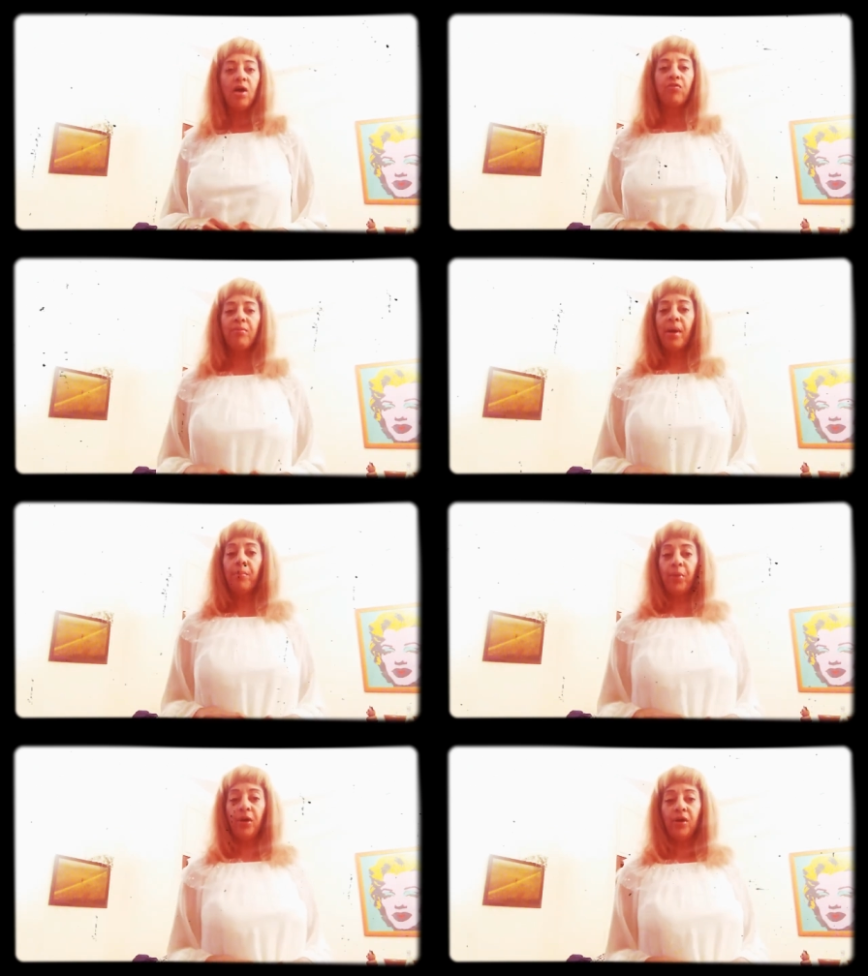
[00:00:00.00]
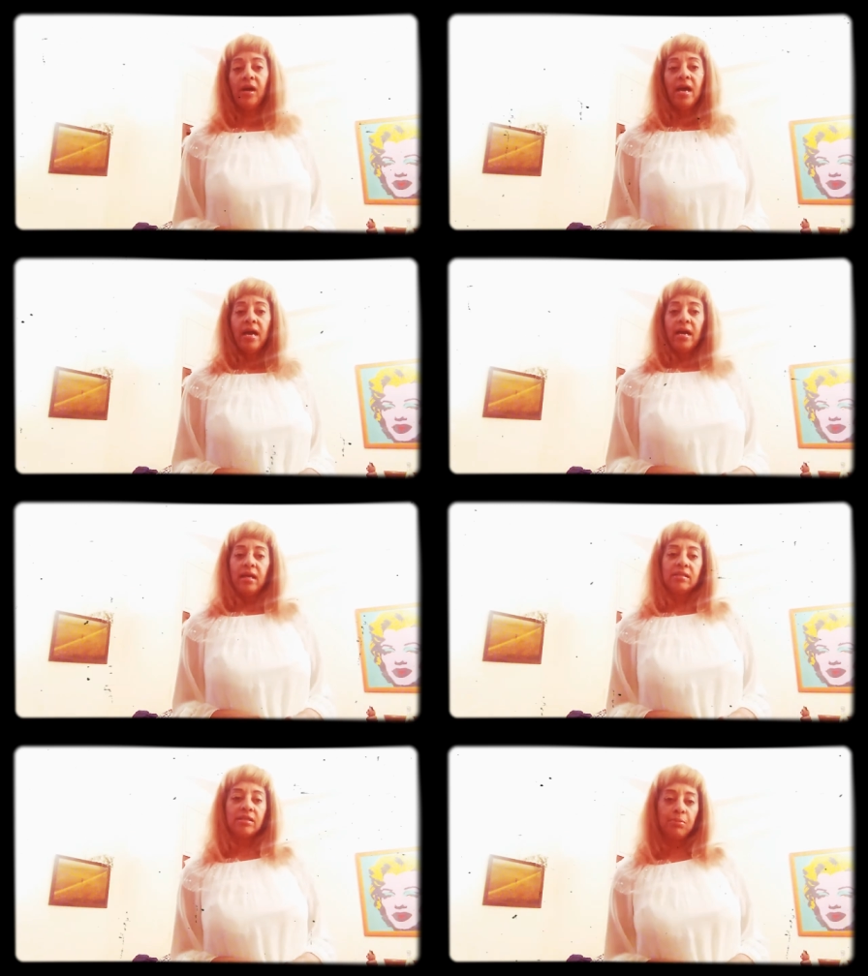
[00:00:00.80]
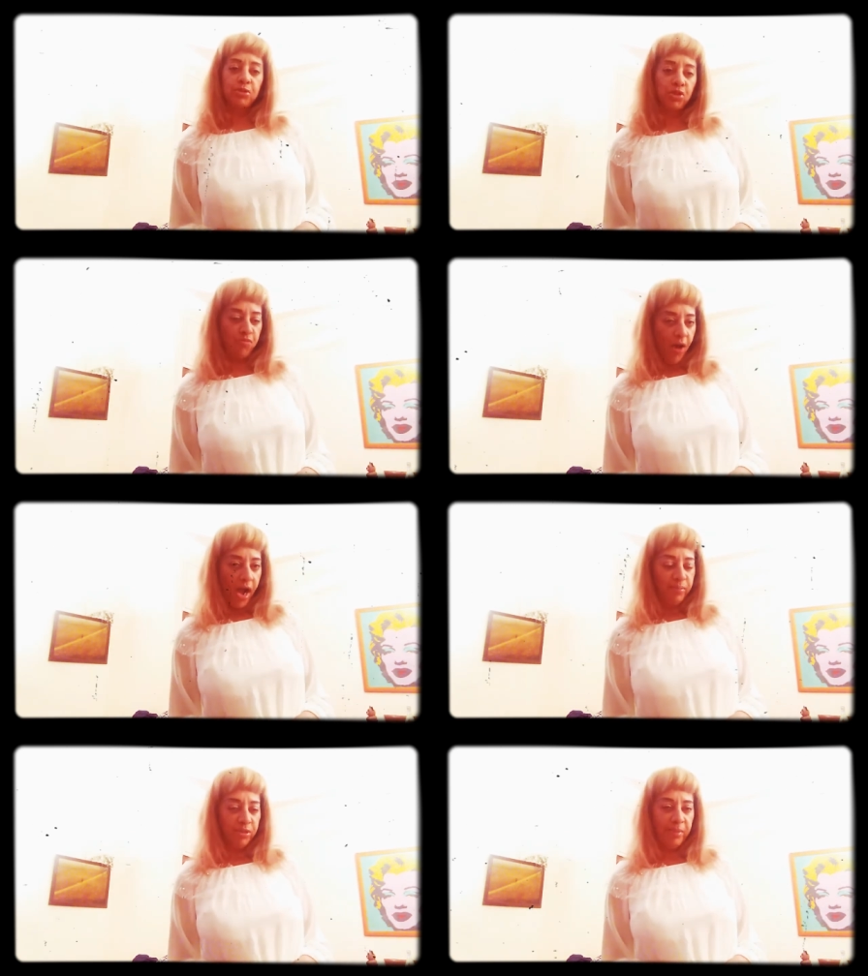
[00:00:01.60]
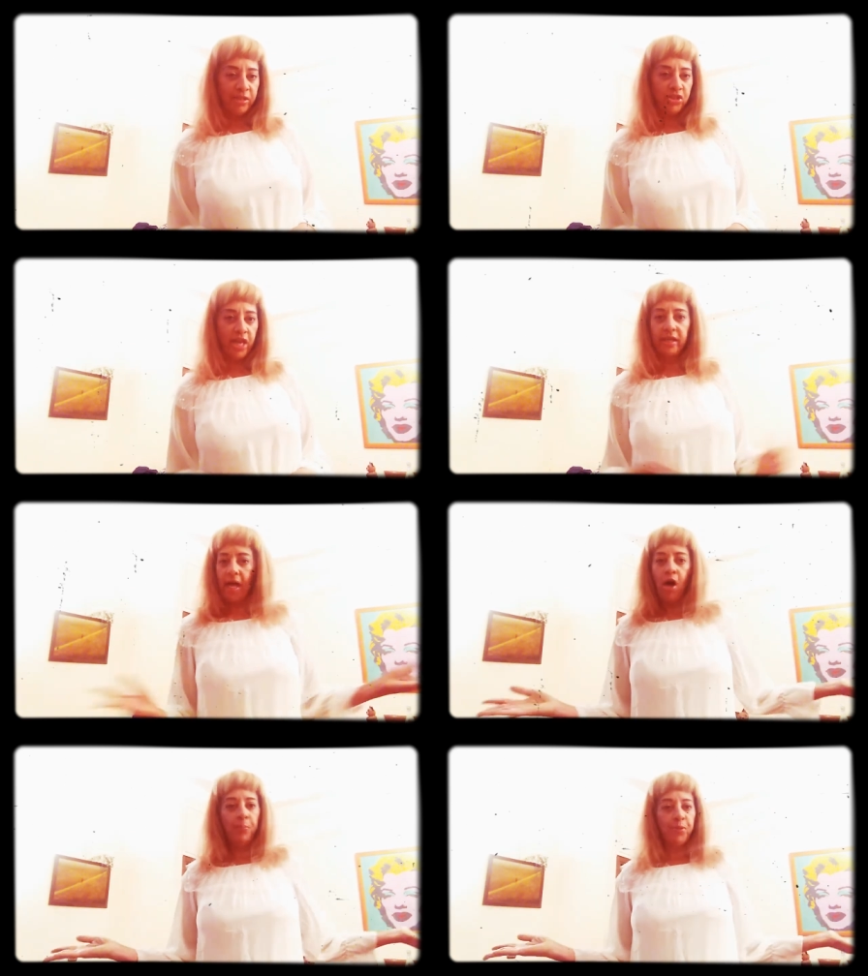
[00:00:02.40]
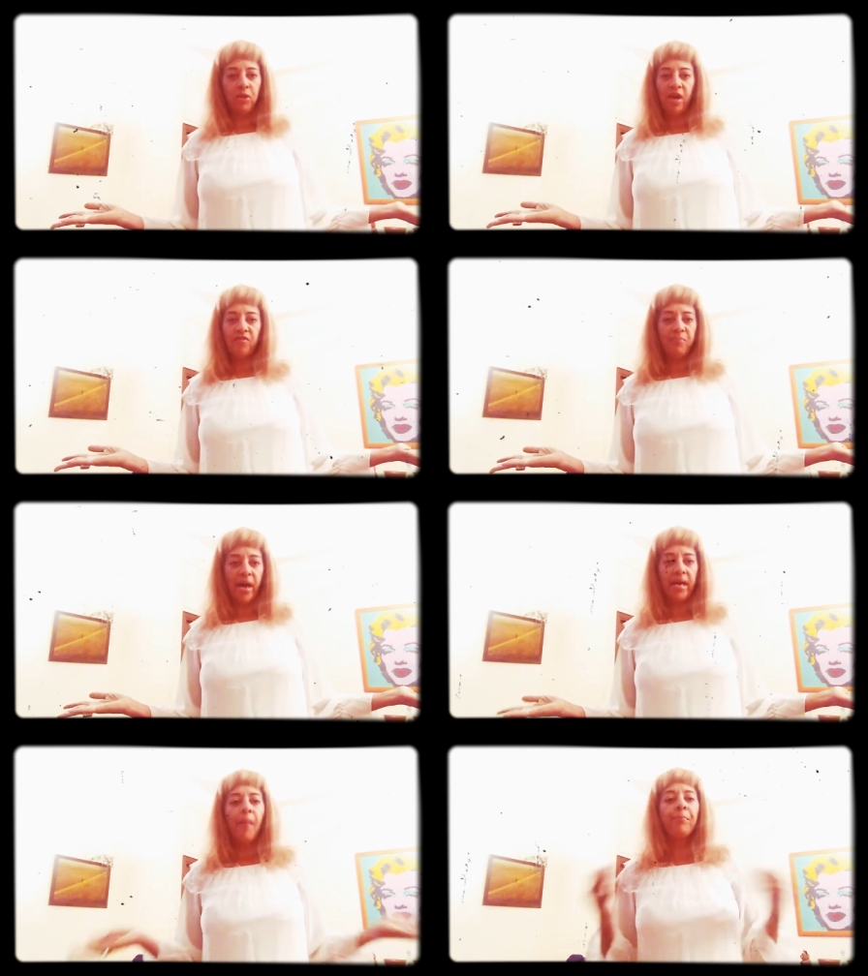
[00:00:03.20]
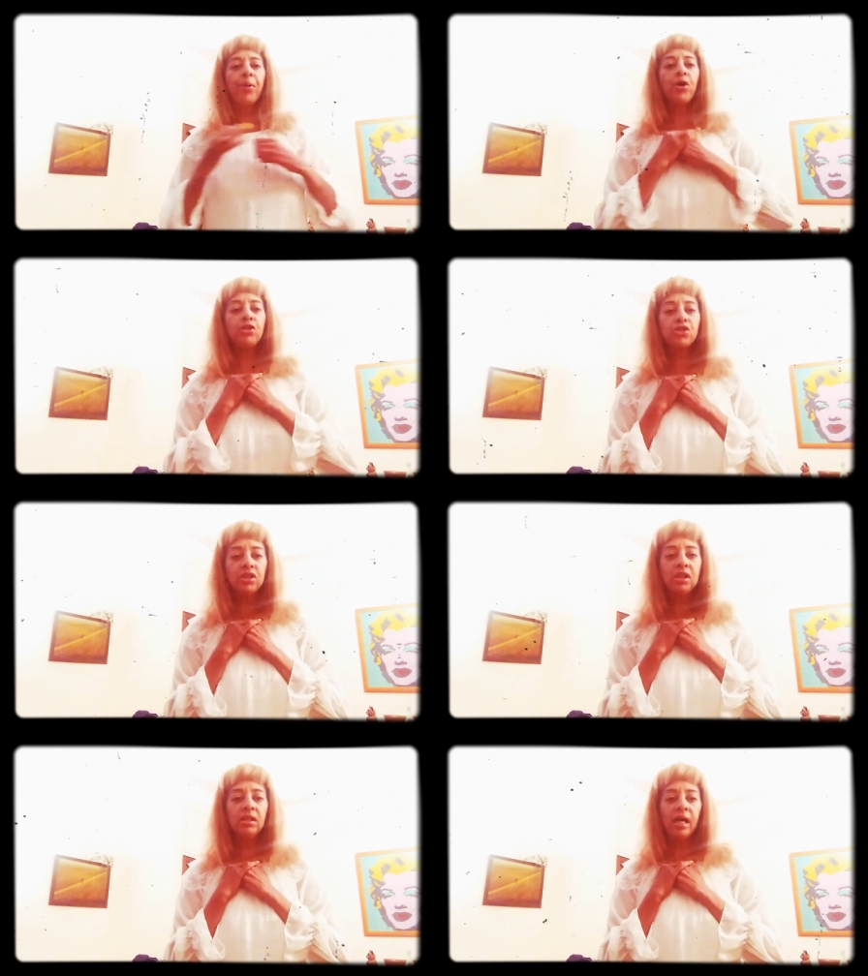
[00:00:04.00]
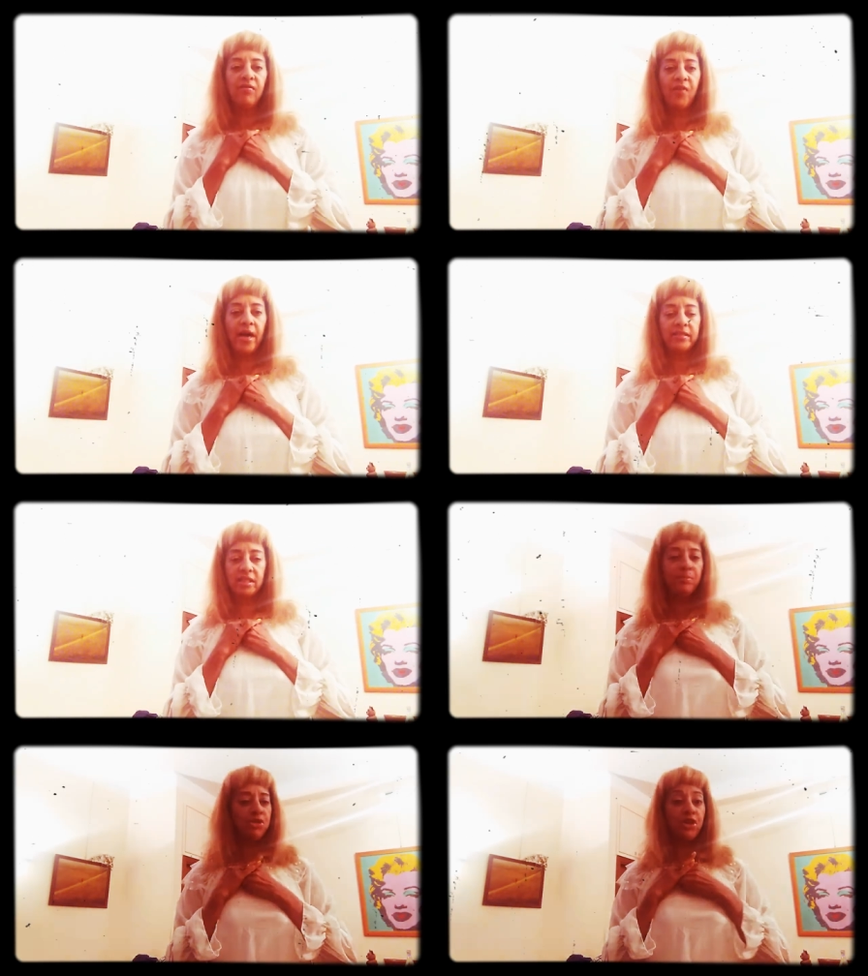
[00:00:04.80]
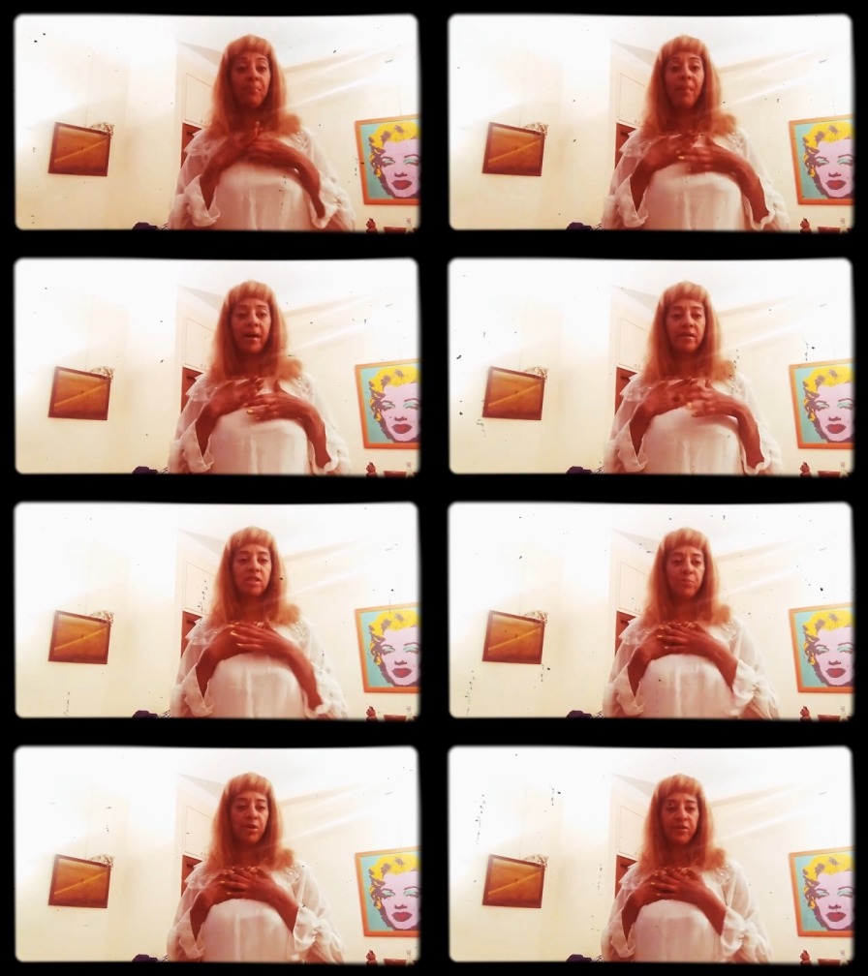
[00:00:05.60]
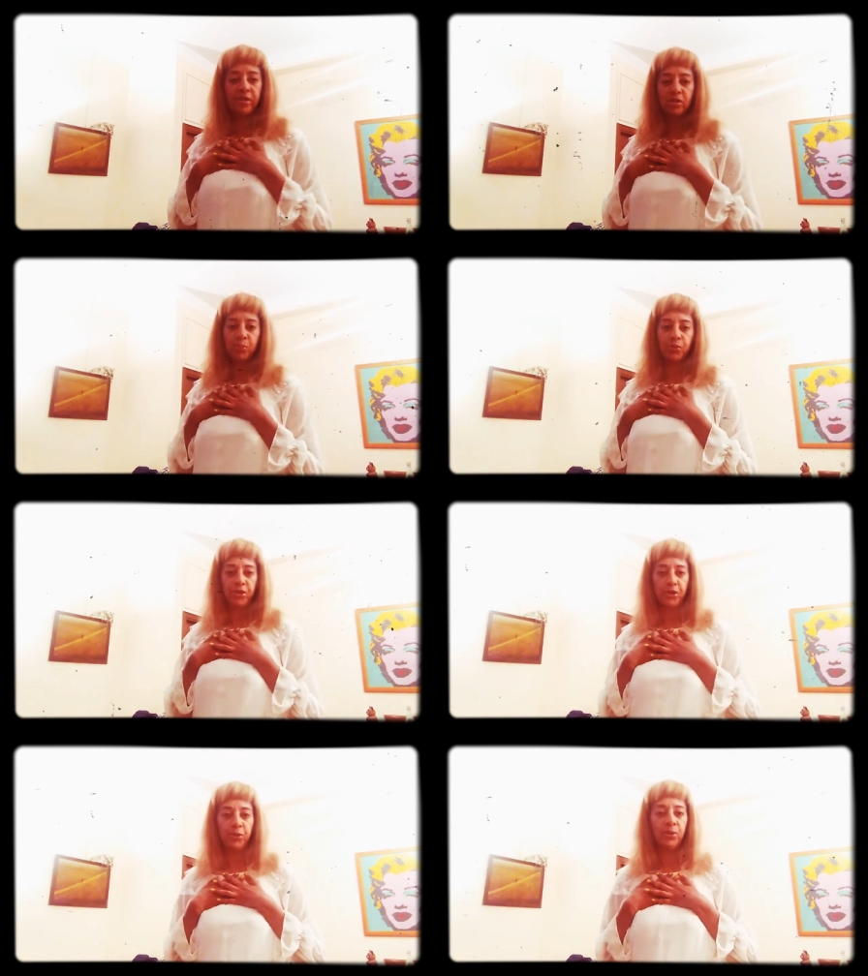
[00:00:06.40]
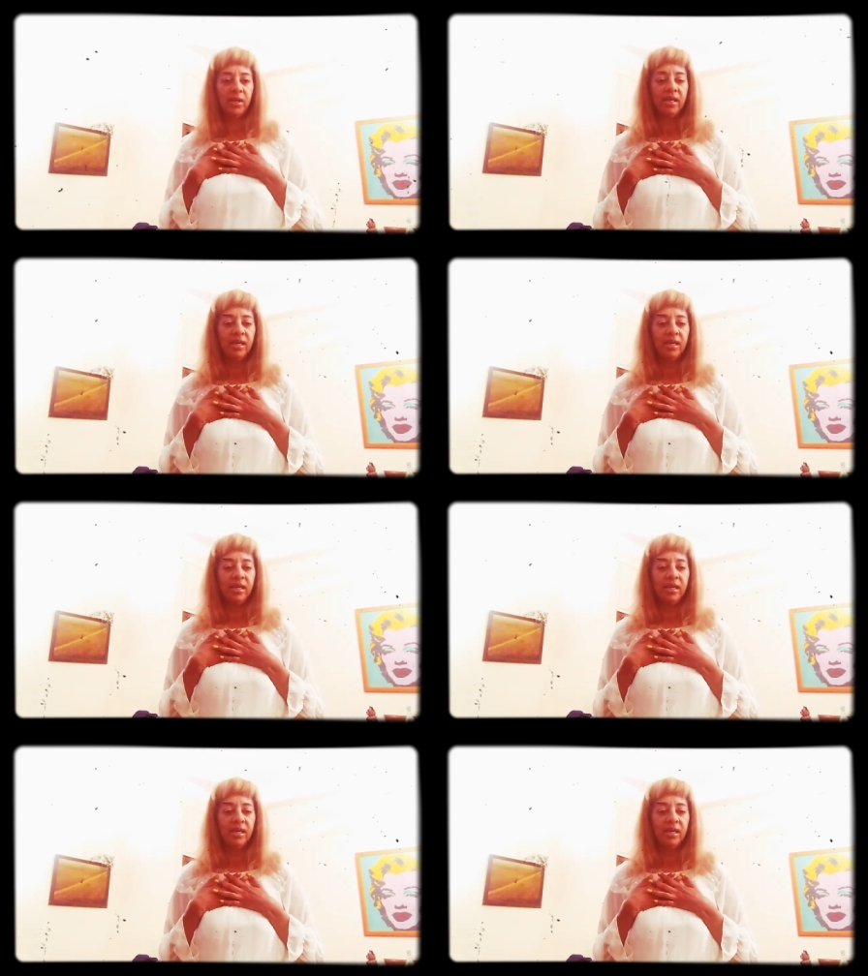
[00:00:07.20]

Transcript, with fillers: Remember, subscribe to my channel. I hope you love my personal advice, and I'm sharing my experience with you.